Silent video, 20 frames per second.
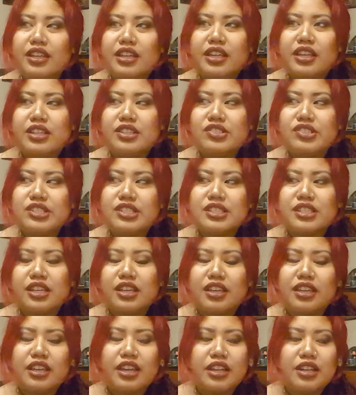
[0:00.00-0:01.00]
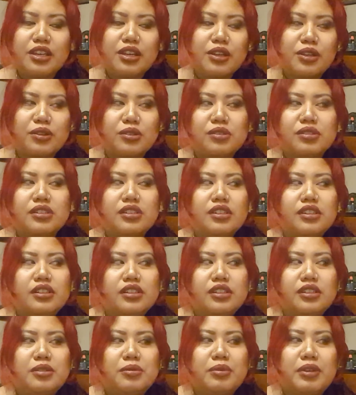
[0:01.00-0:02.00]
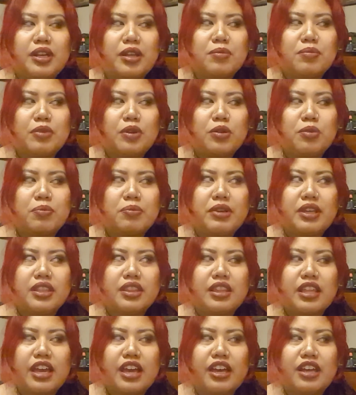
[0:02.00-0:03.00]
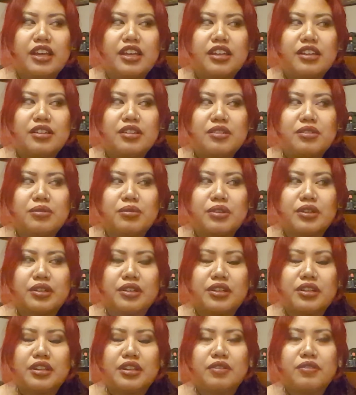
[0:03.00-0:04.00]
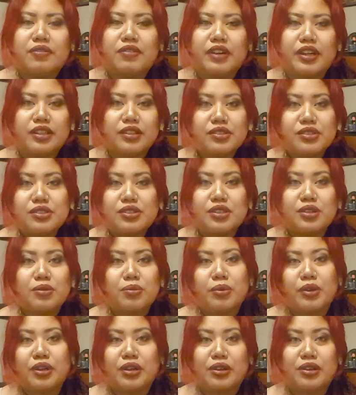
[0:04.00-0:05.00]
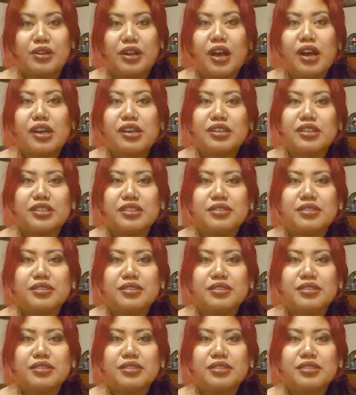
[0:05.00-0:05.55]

And she's like, I know, but I'm hoping that we're good enough friends to where you're not